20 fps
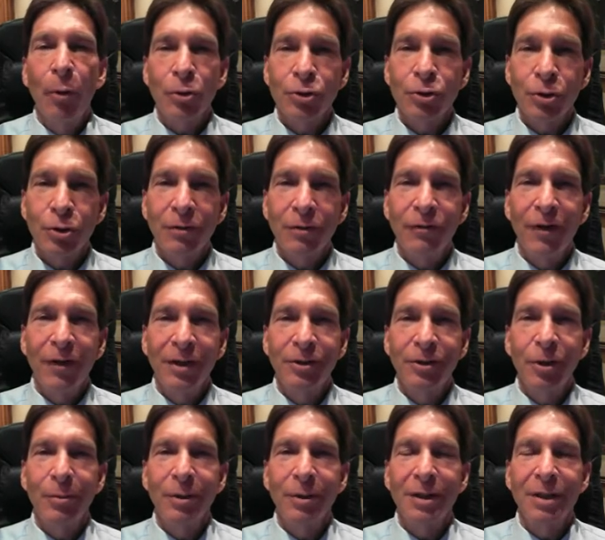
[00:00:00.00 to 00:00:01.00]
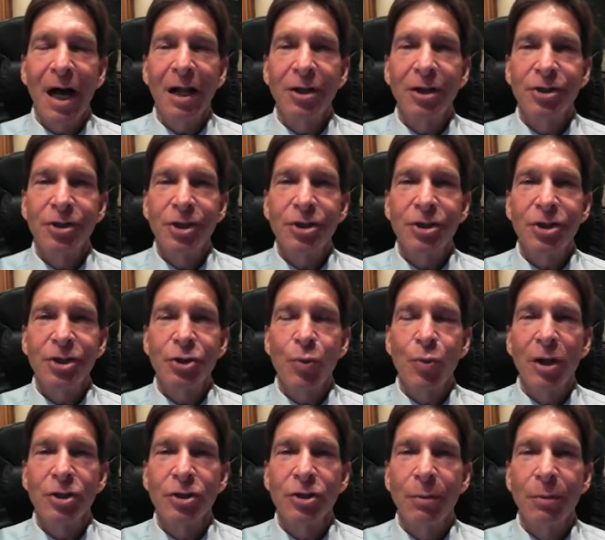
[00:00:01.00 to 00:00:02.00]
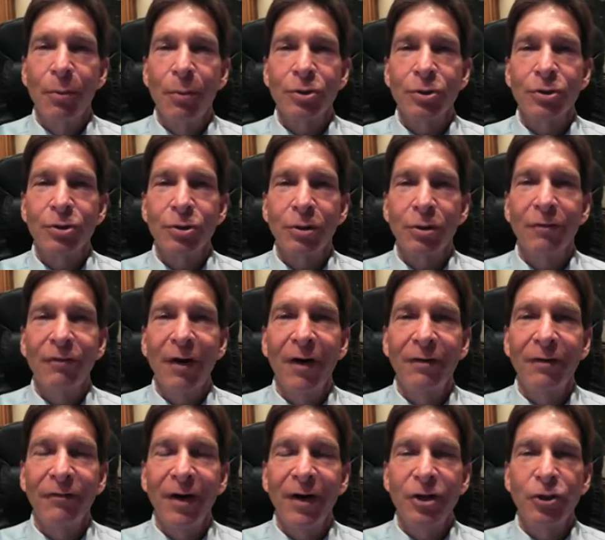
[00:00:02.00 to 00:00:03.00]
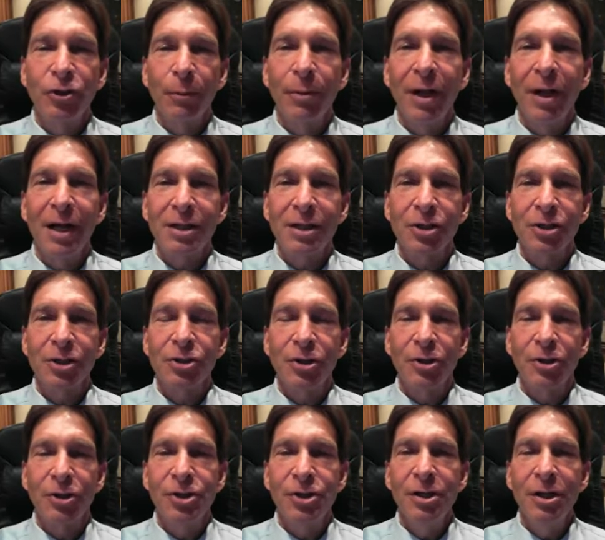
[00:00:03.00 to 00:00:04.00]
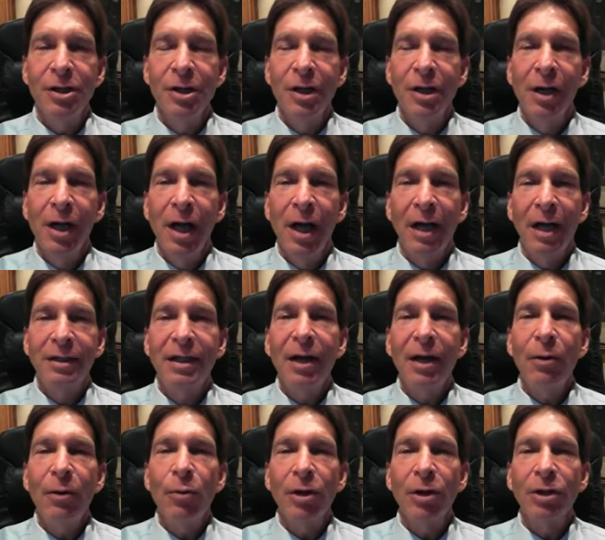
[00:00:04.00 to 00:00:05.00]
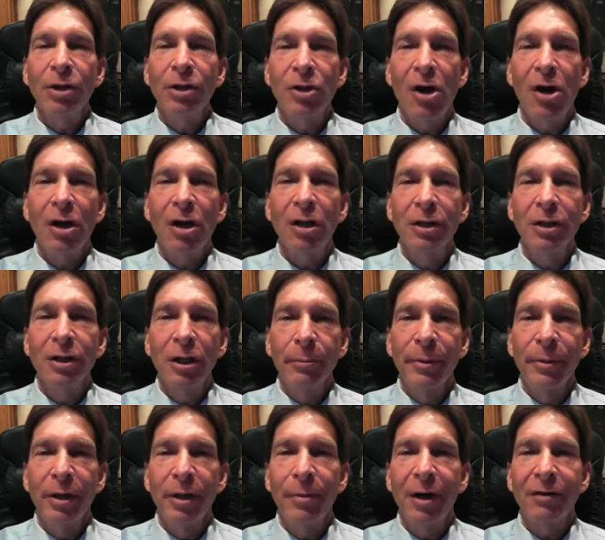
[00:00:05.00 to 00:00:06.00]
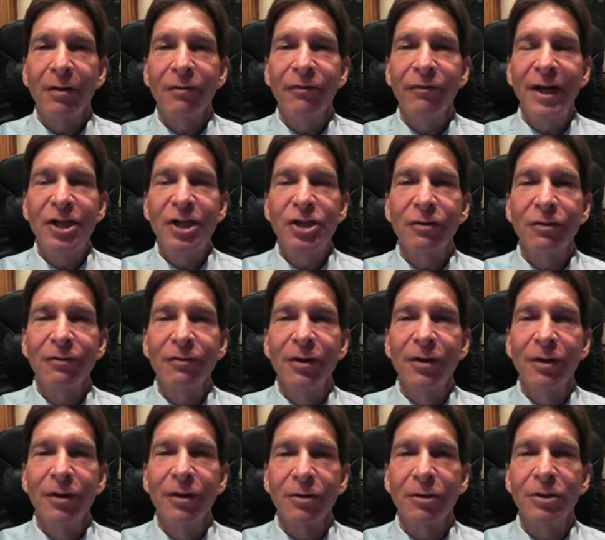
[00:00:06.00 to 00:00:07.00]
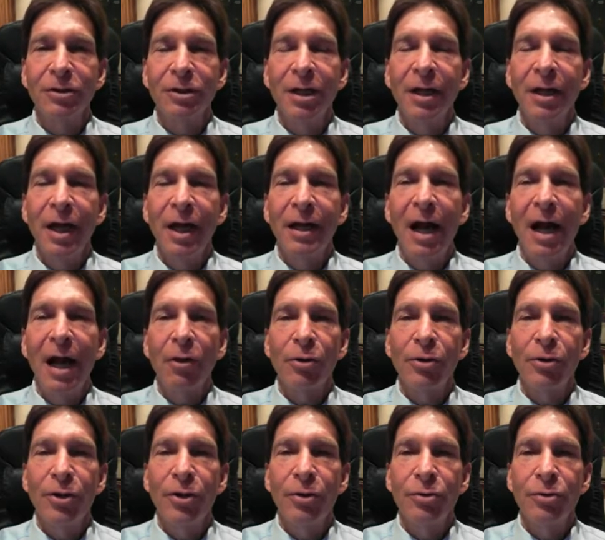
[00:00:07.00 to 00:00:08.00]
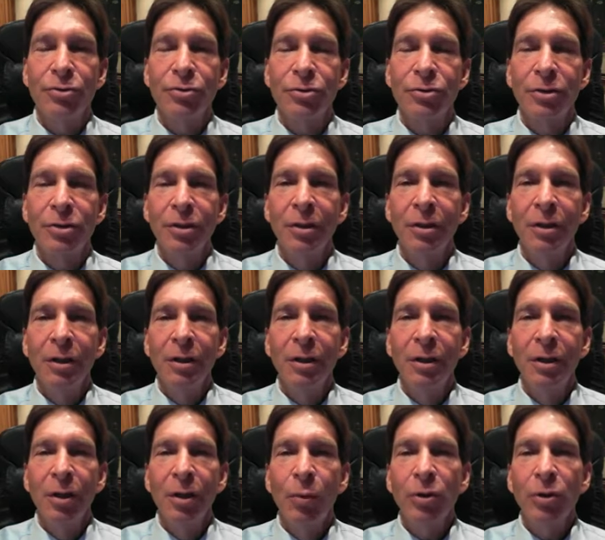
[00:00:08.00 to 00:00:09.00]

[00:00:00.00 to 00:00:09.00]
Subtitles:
I'm a board-certified dermatologist as well as a board-certified facial plastic surgeon, and today we're going to talk a little bit about facial fillers and how they're used.